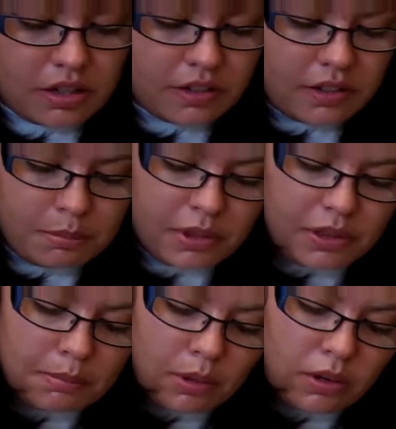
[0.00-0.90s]
and then put the
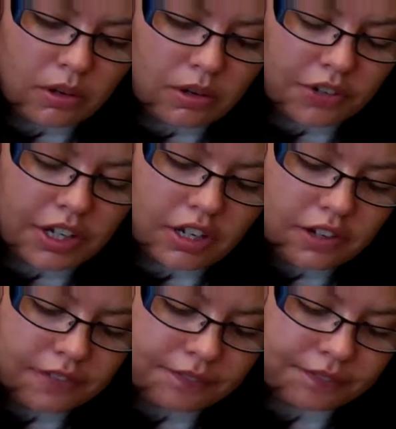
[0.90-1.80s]
bolt over here.
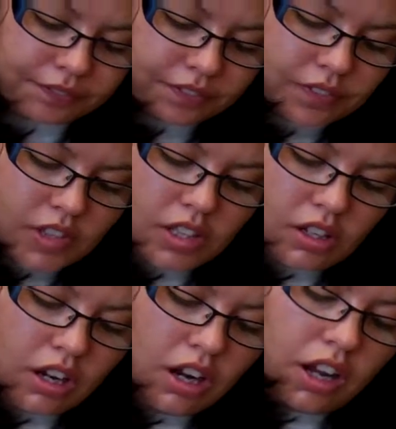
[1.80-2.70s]

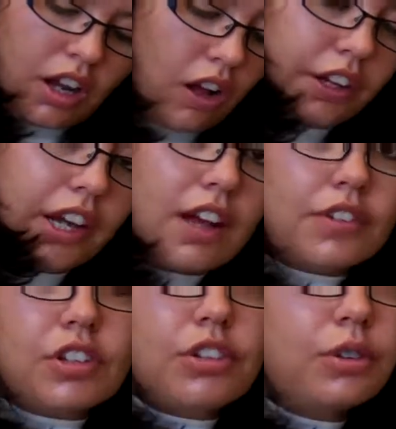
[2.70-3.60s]
All you have
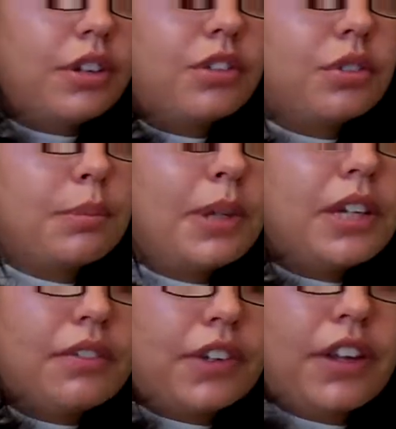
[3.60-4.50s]
to do is
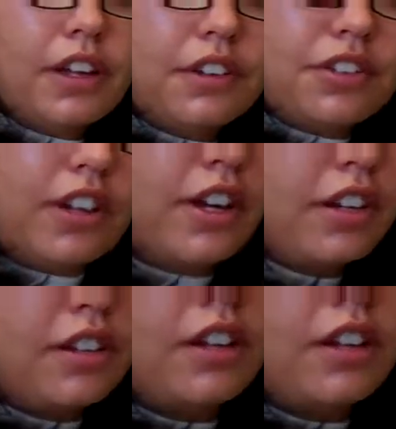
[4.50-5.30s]
repeat for the other side,